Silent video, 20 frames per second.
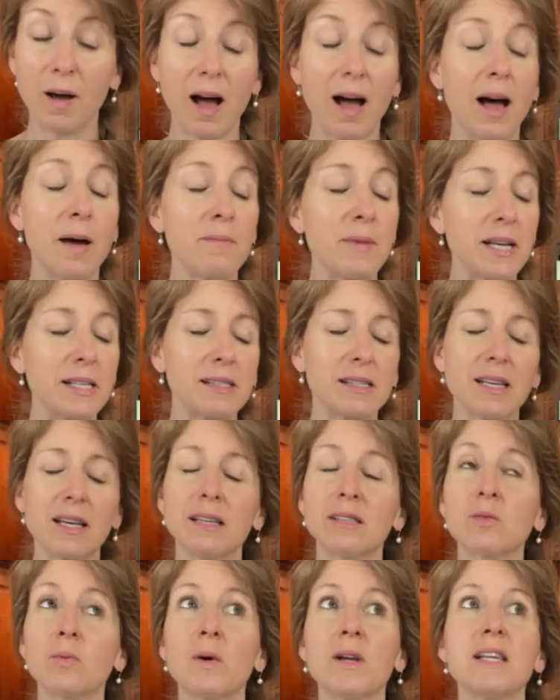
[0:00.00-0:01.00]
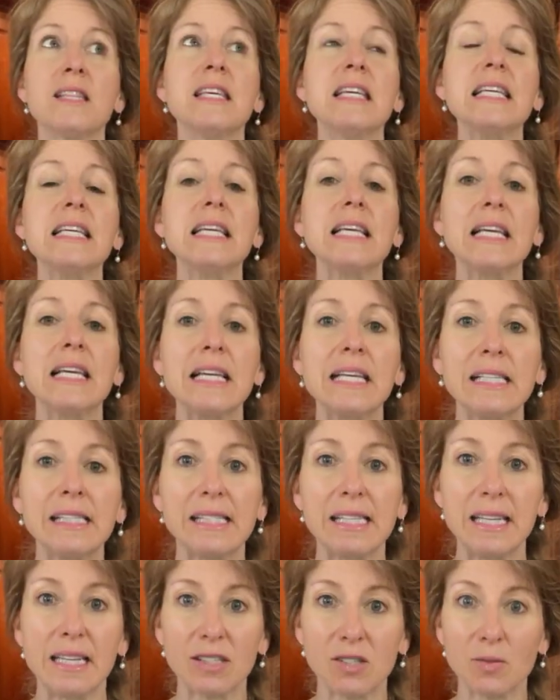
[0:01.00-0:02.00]
Hummus is one of the
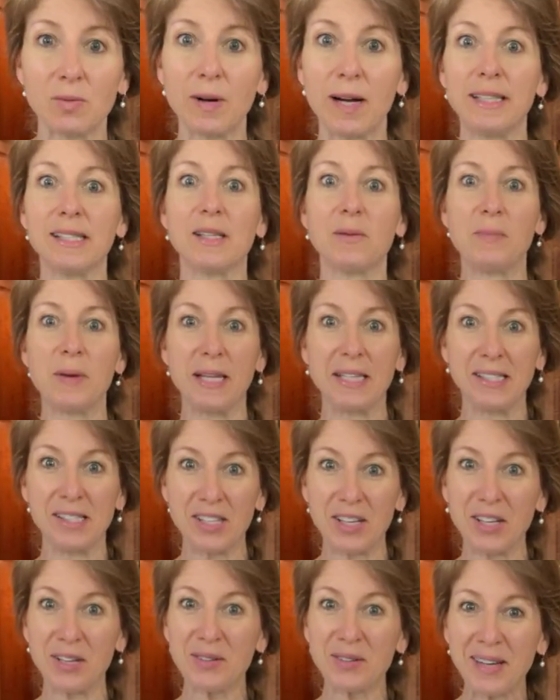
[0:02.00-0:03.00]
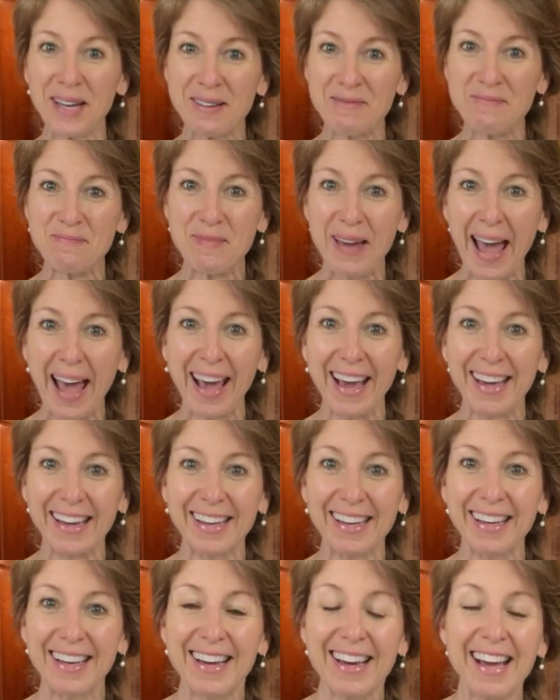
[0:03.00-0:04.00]
easiest recipes you can
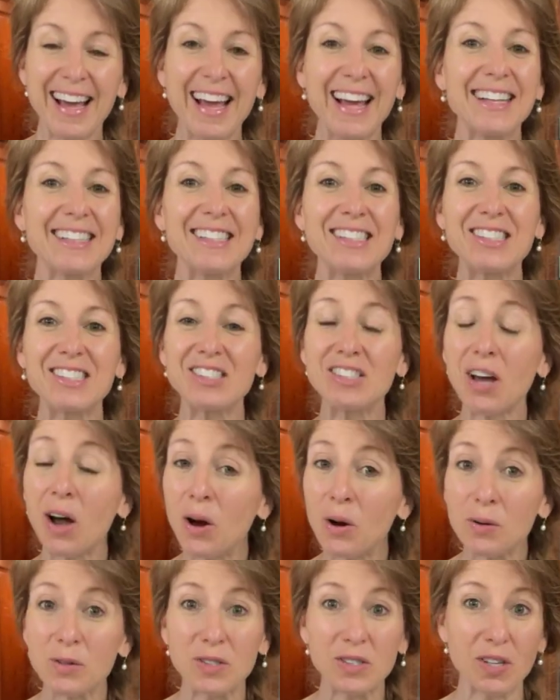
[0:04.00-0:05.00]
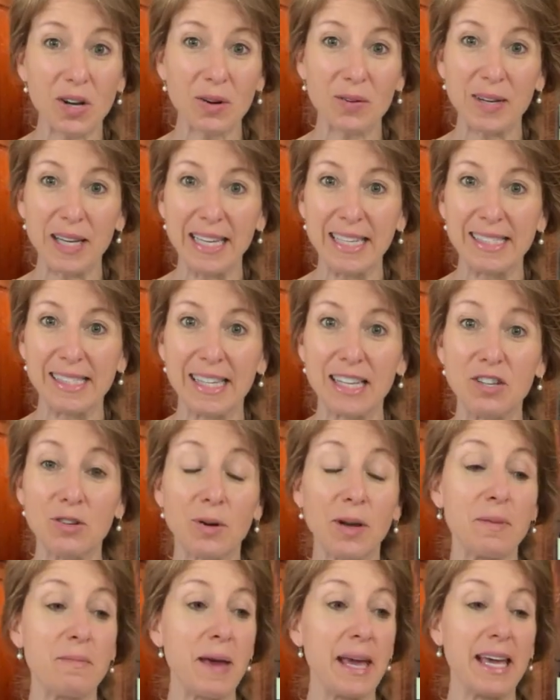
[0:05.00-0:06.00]
make. It's so easy. You
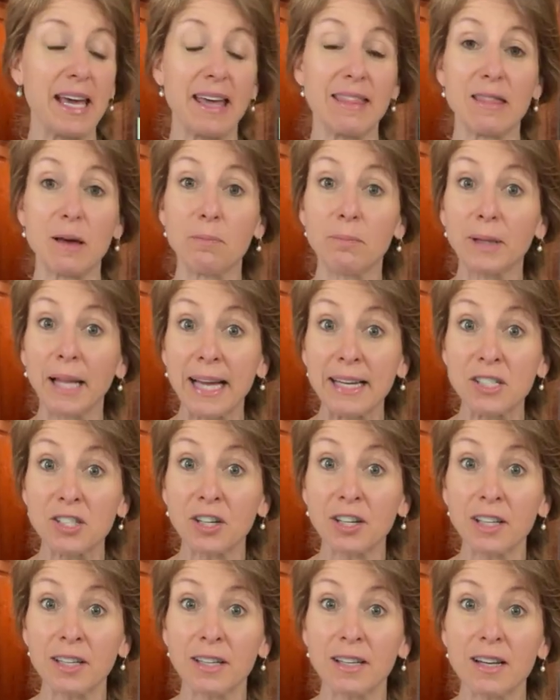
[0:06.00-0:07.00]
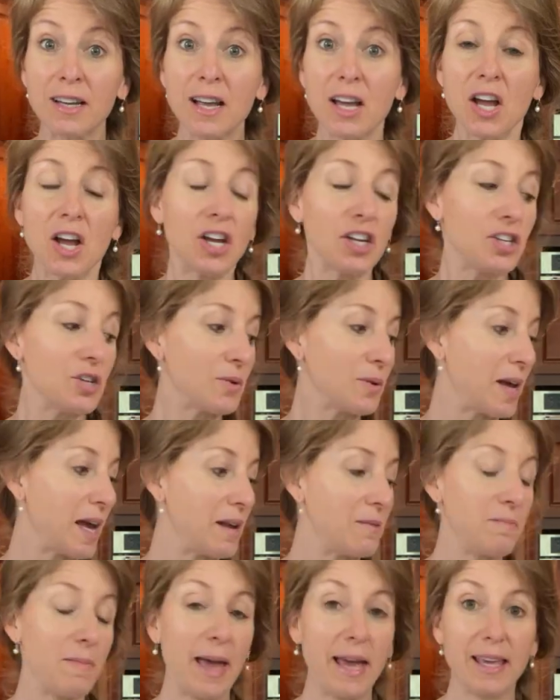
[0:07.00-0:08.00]
can make it in the blender. You
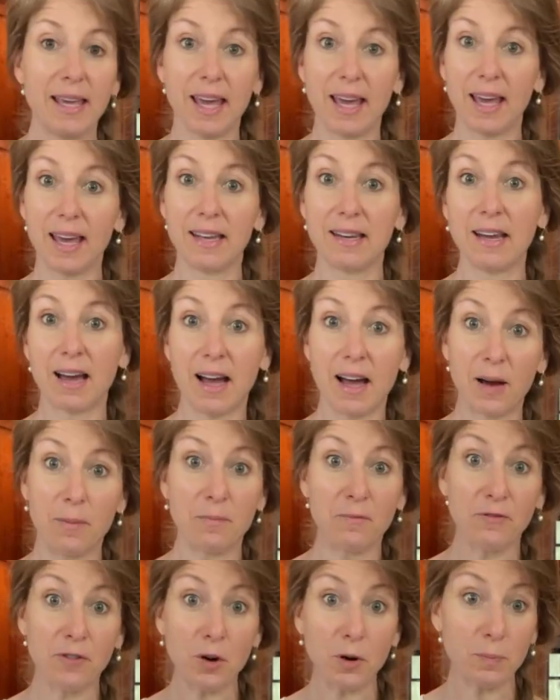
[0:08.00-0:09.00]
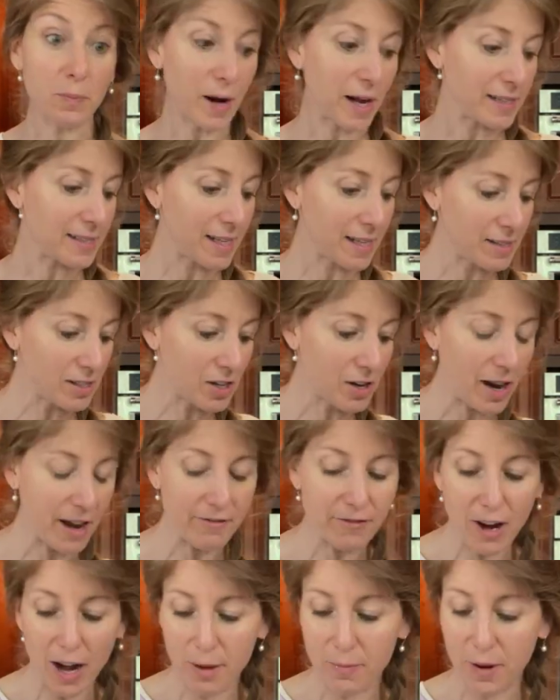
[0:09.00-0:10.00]
can make it in a food processor. I've
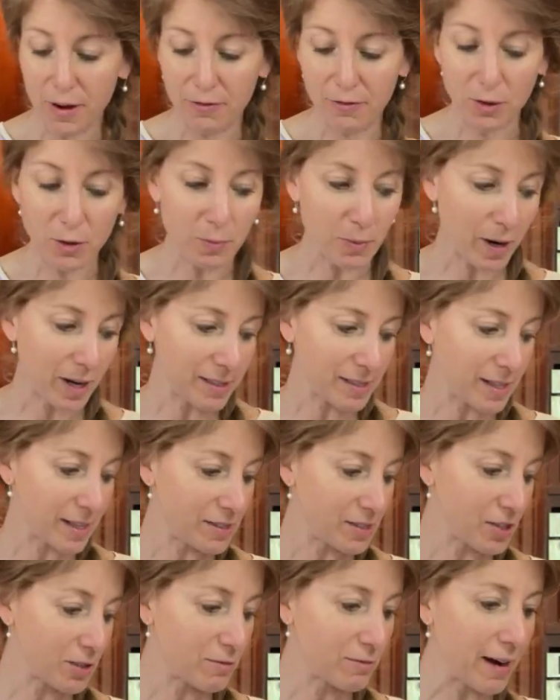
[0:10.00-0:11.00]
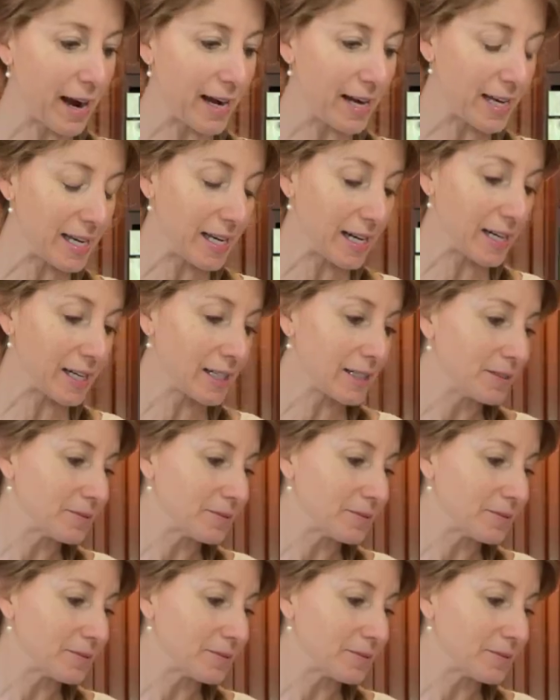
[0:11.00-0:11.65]
got my food processor right here.